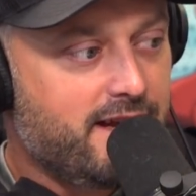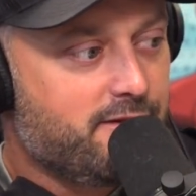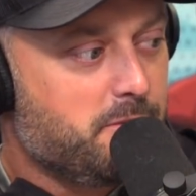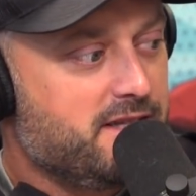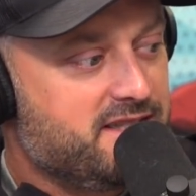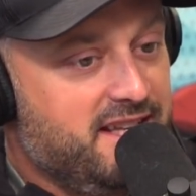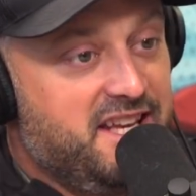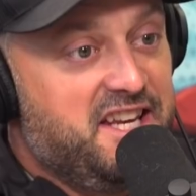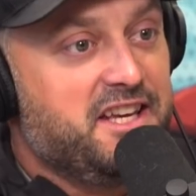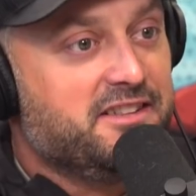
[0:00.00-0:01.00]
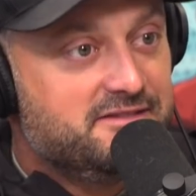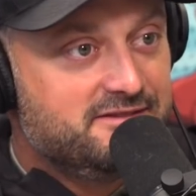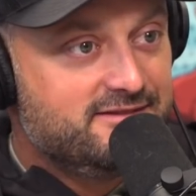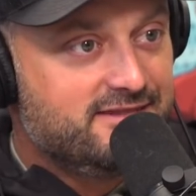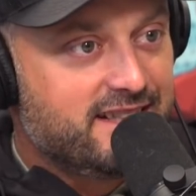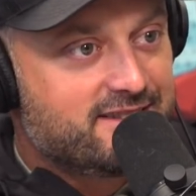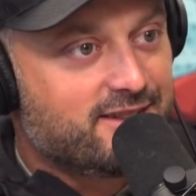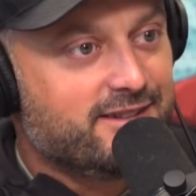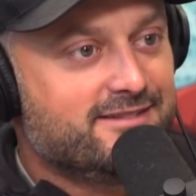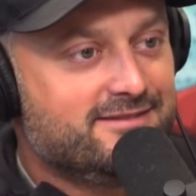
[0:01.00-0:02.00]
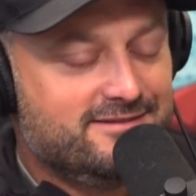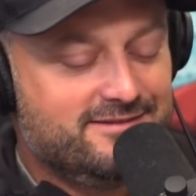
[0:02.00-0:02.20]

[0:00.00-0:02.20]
everybody's an idiot. That's our.